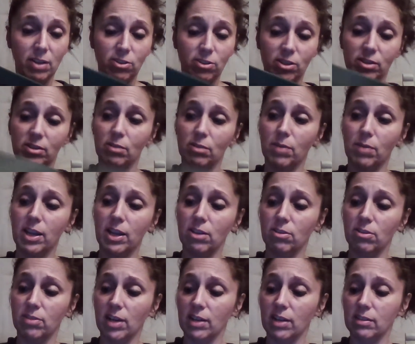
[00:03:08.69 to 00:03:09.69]
just a regular
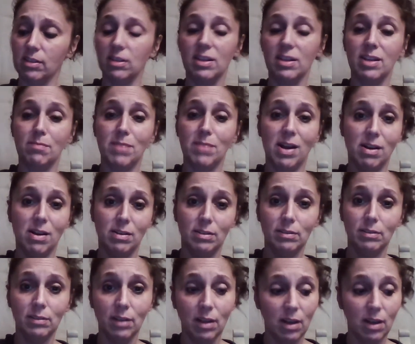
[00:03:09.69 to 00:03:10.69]
nice clean belt
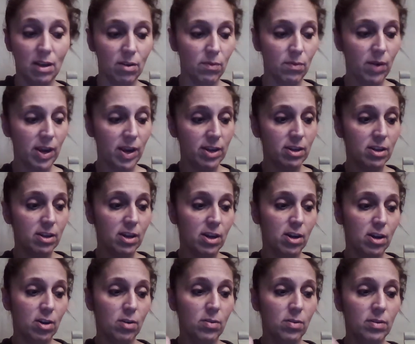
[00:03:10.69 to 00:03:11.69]
ready to
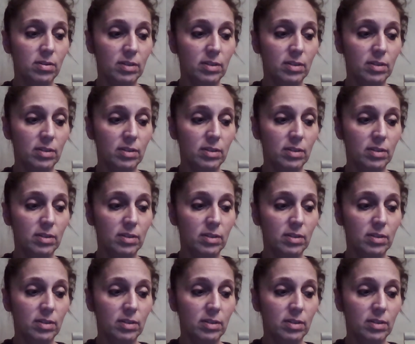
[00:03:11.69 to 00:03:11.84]
go.